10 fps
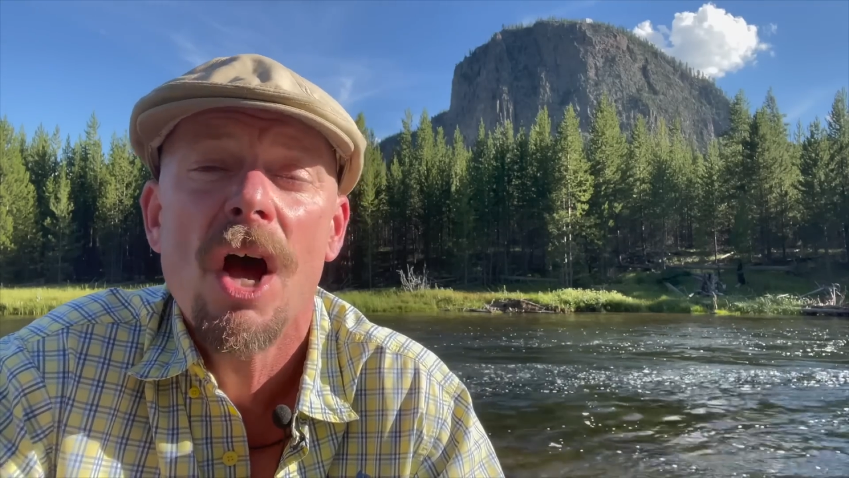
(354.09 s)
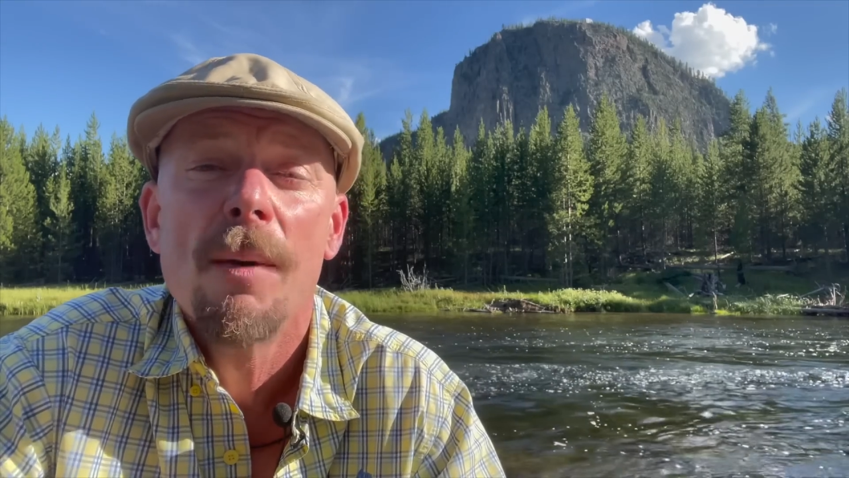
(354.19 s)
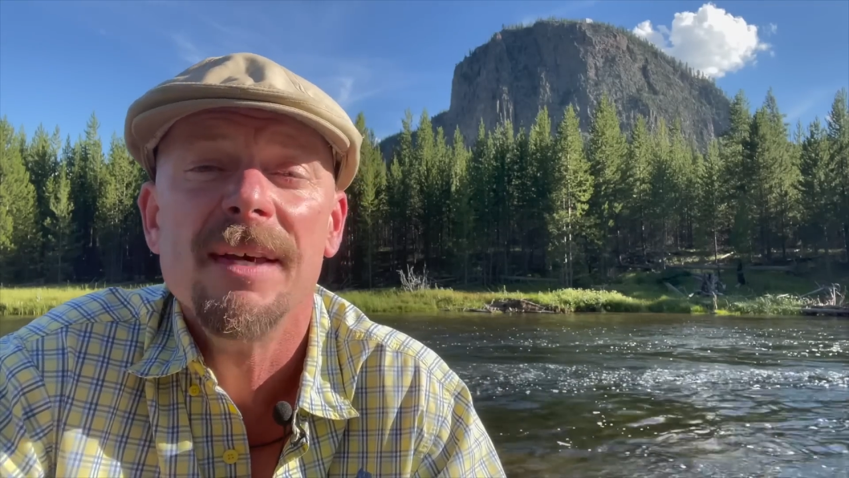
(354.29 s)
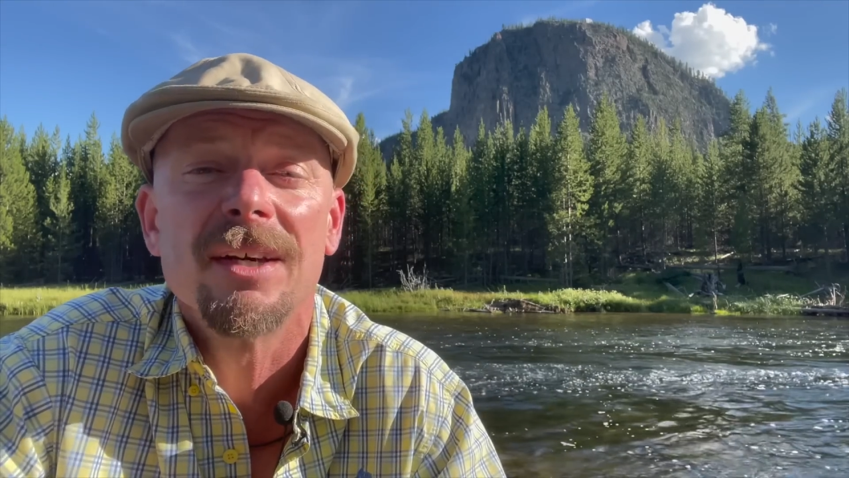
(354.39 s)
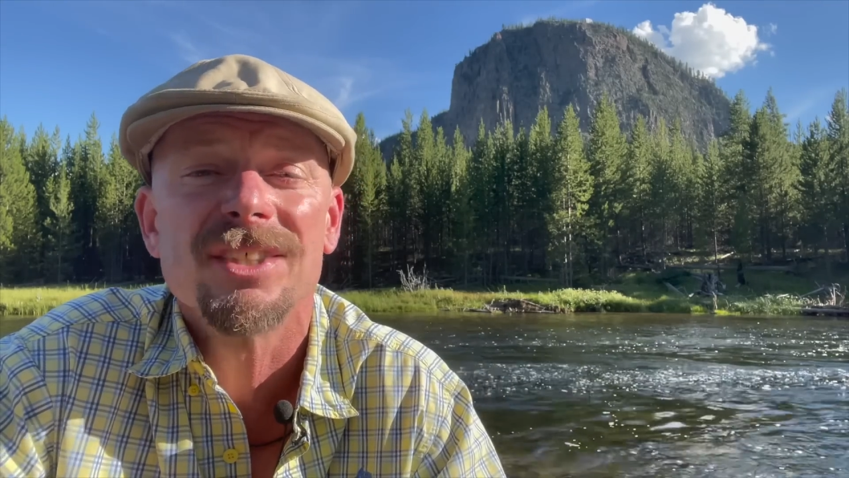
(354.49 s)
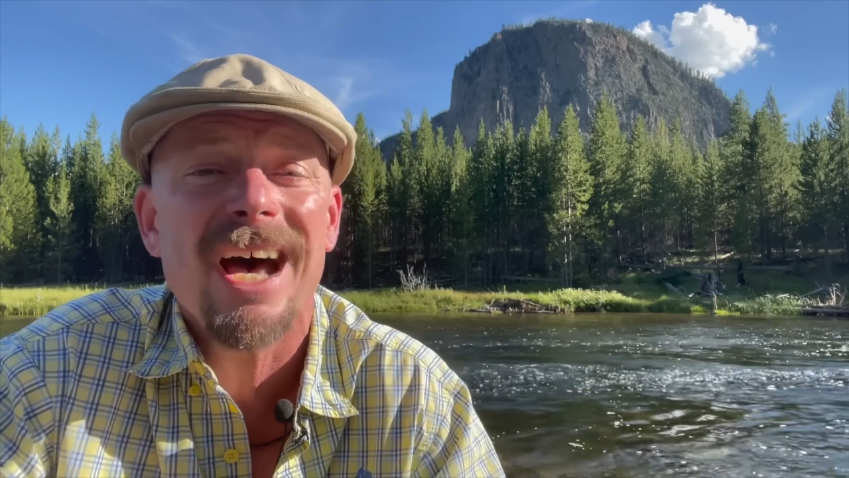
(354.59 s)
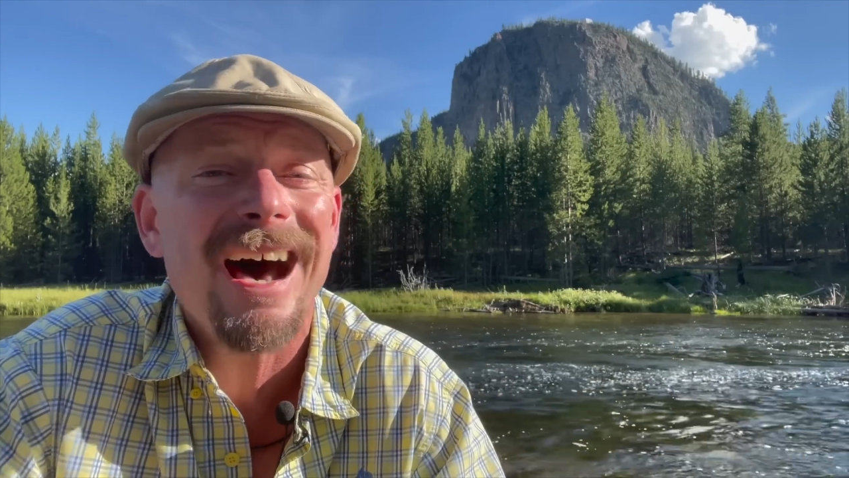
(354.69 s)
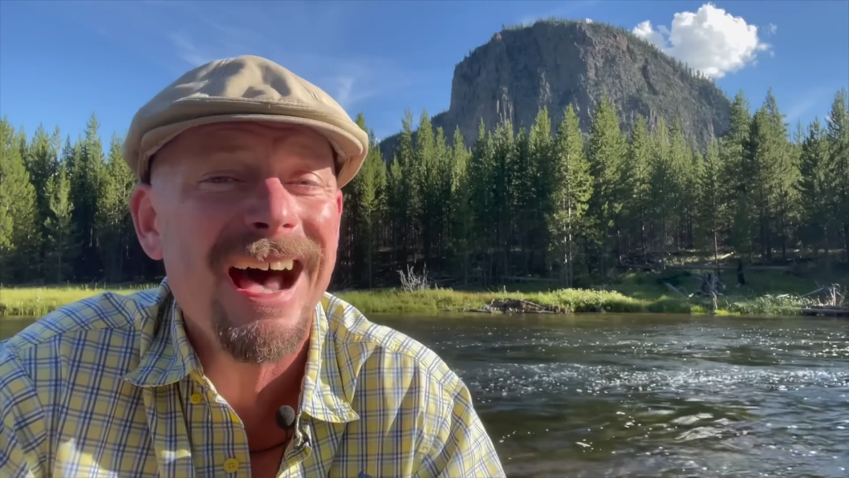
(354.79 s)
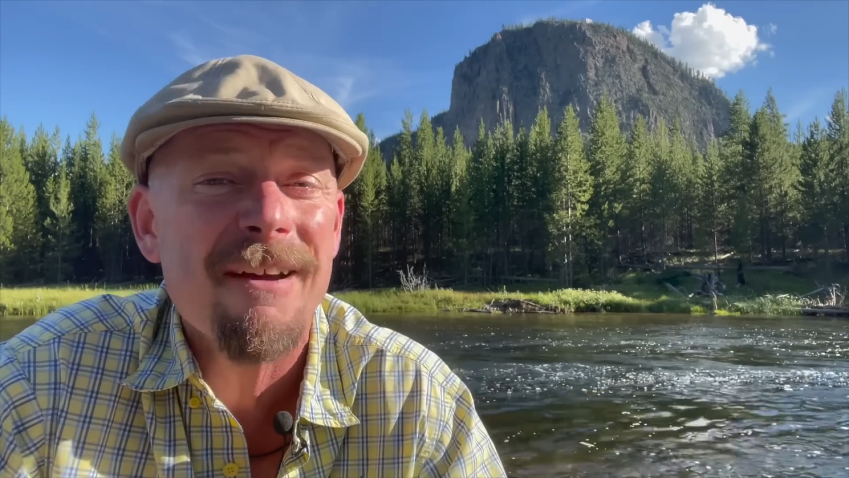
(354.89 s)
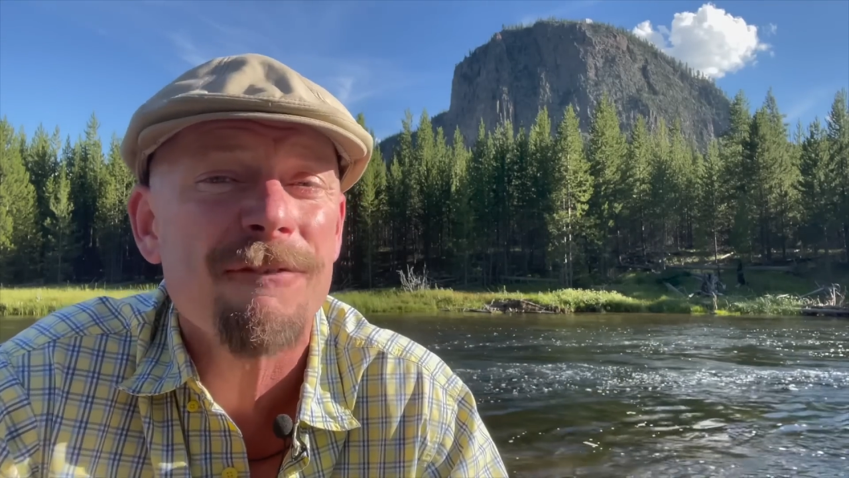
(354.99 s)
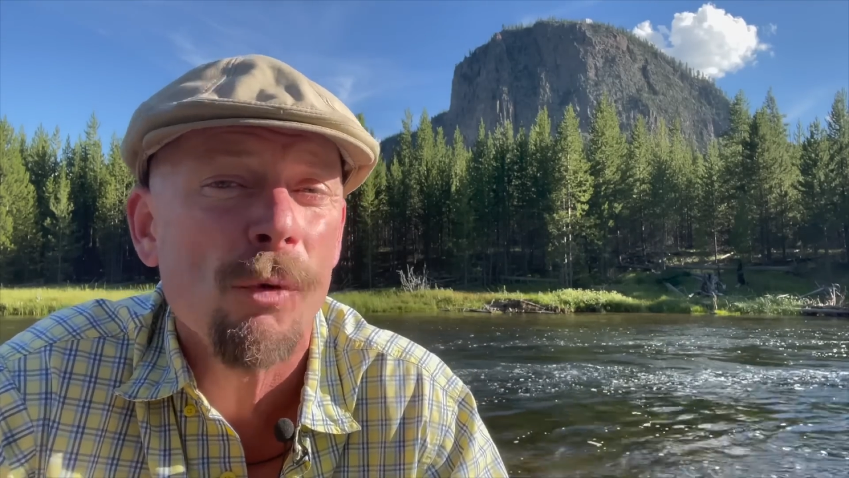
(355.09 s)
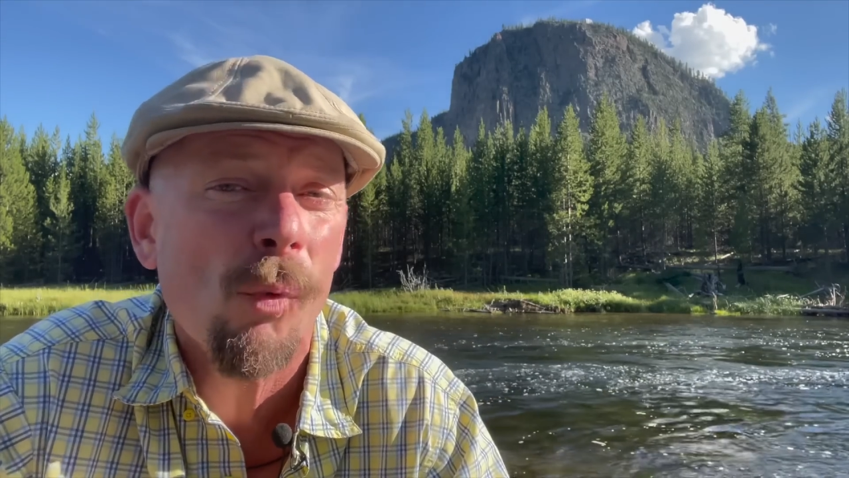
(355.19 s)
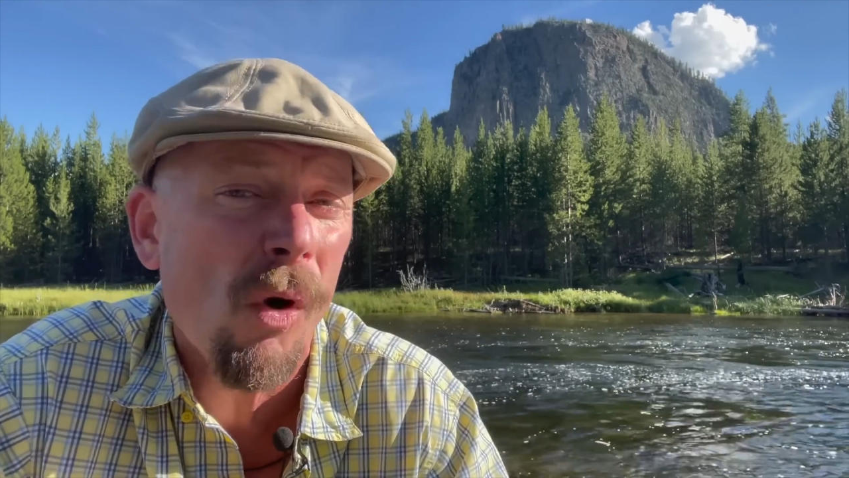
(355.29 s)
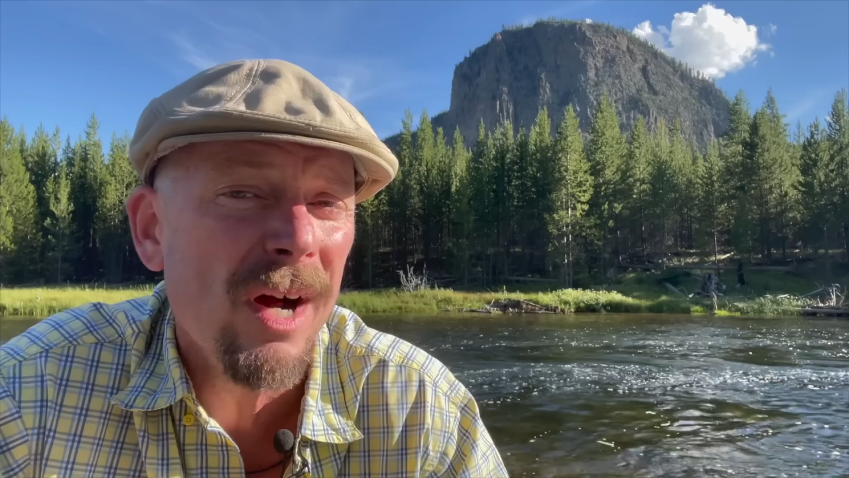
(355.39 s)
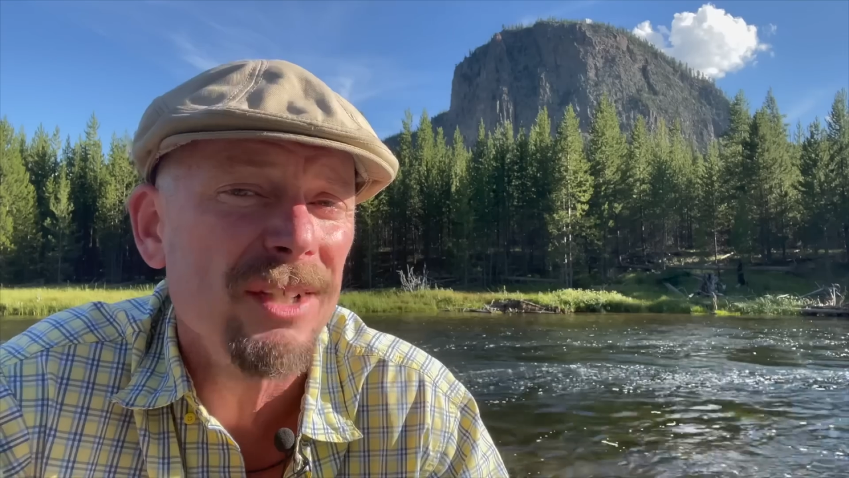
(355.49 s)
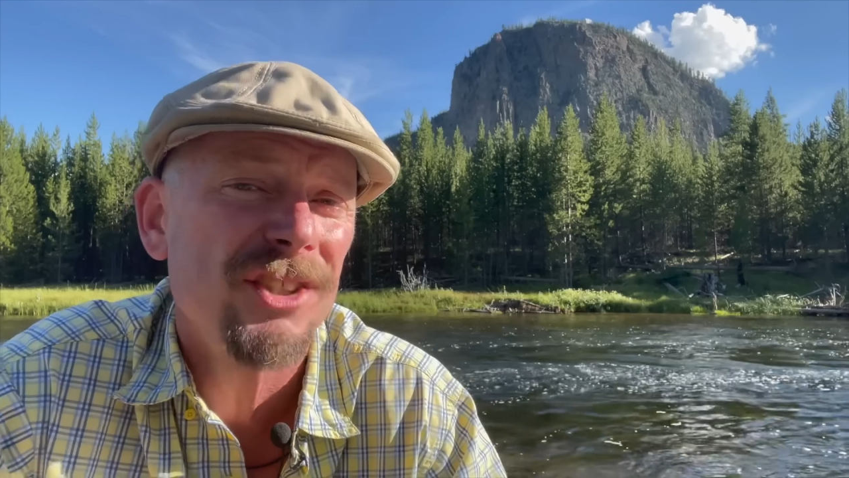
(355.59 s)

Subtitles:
because I, for one,